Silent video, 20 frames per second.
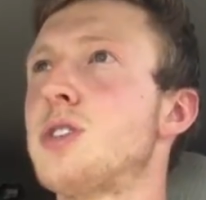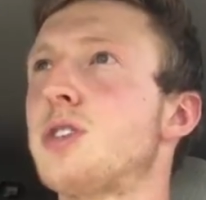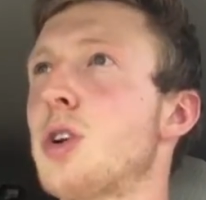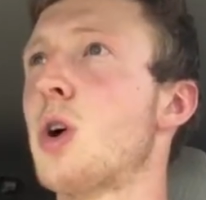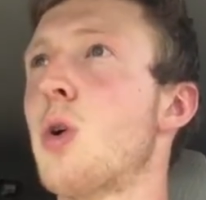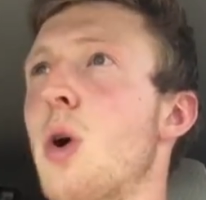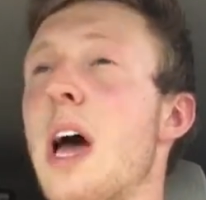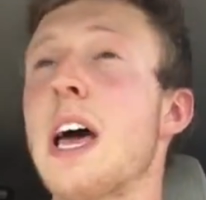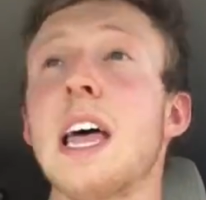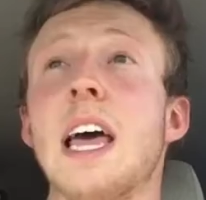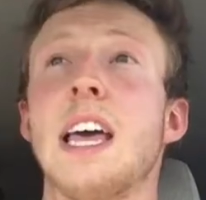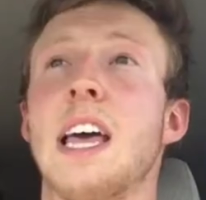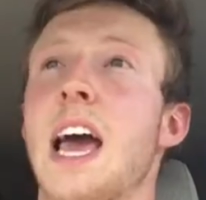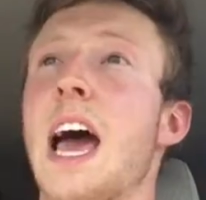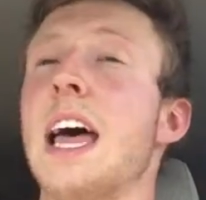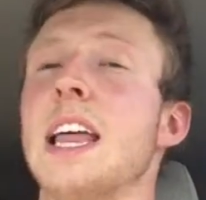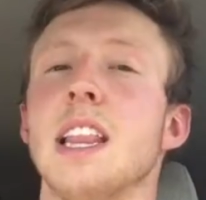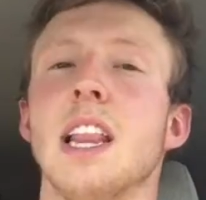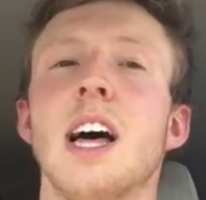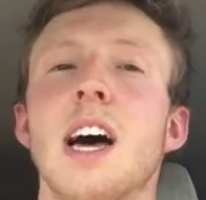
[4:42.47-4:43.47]
So
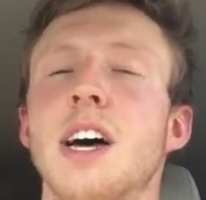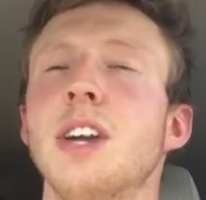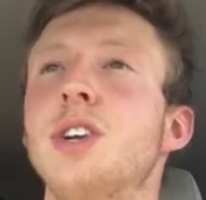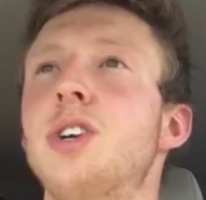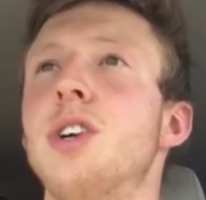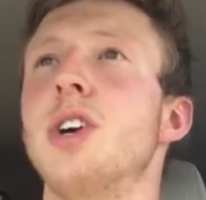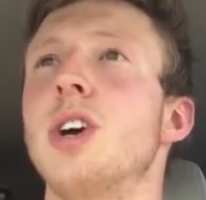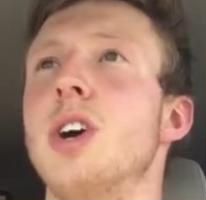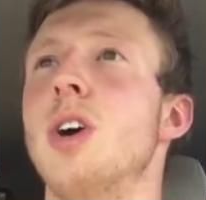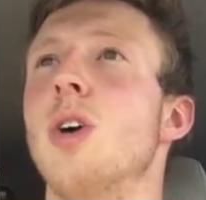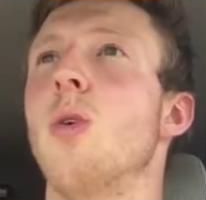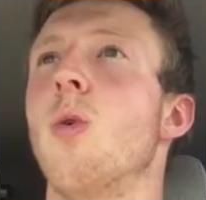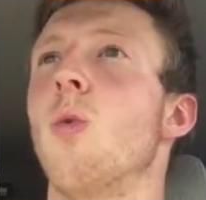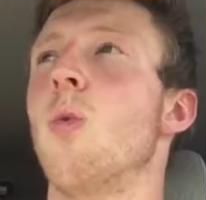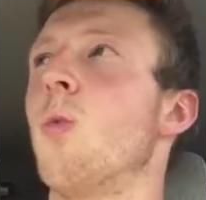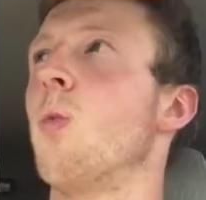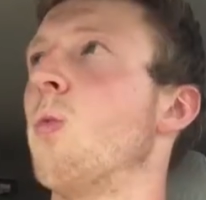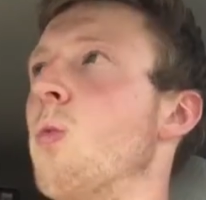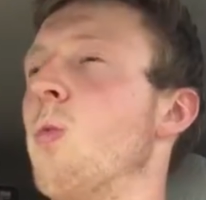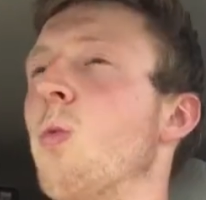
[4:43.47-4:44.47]
at lunch,
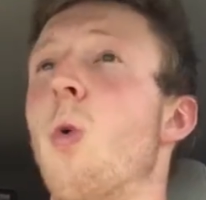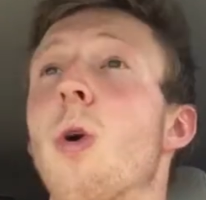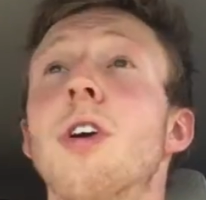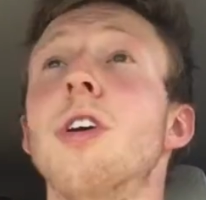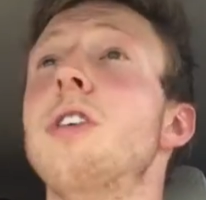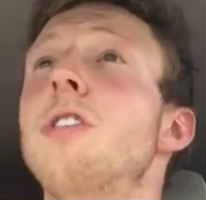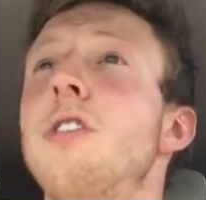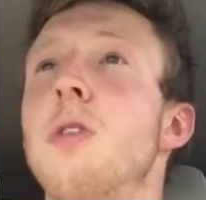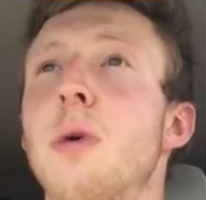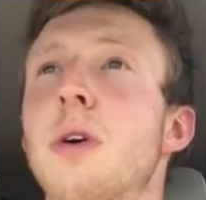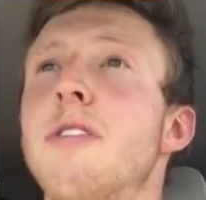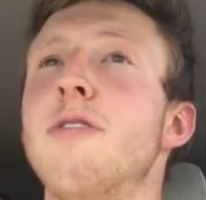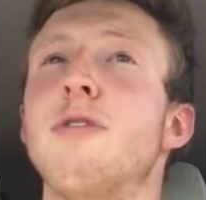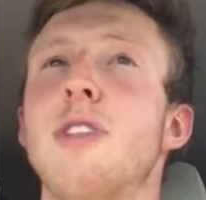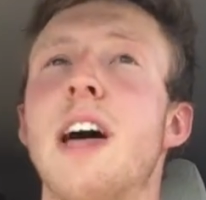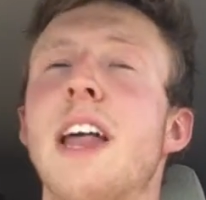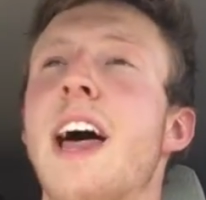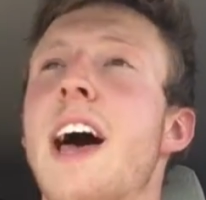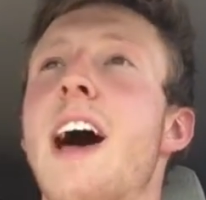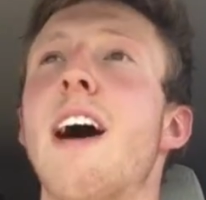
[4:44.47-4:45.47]
what are you doing
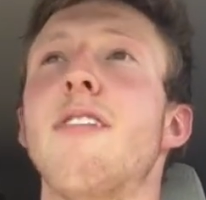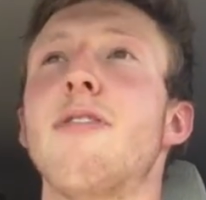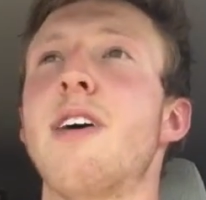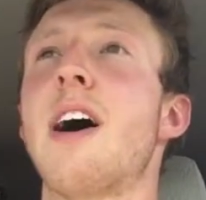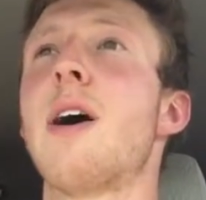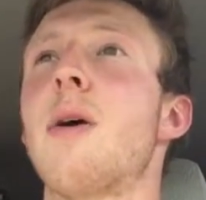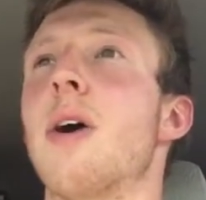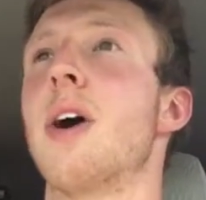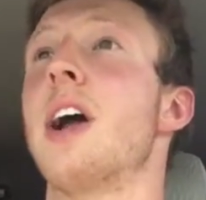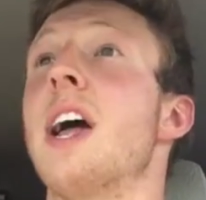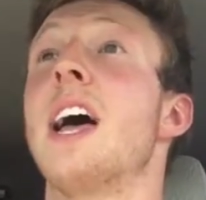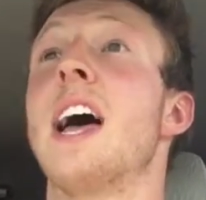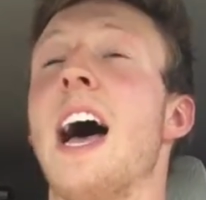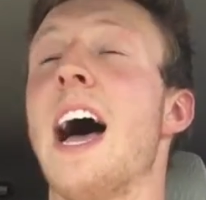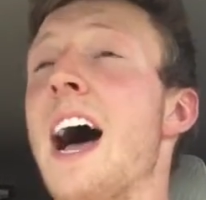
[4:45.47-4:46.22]
for that half hour?